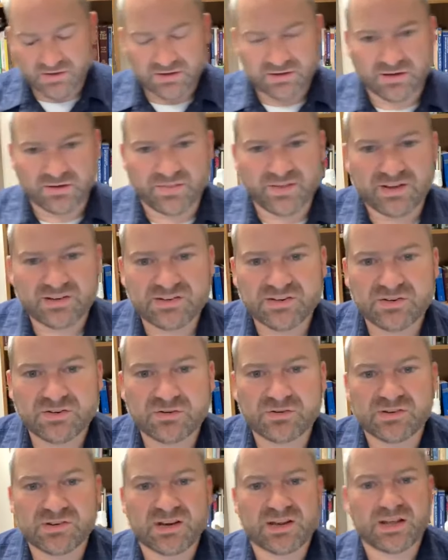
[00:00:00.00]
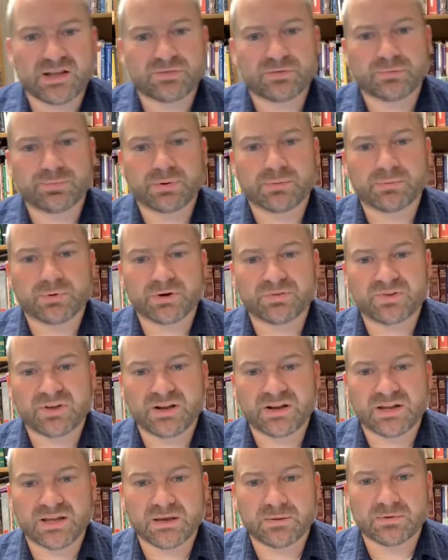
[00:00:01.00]
Now that's just using
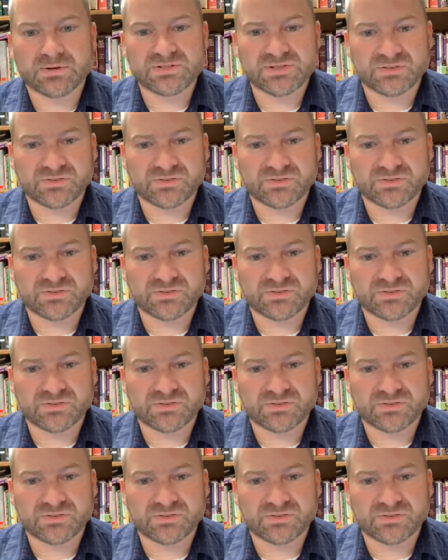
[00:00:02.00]
anthropomorphic language,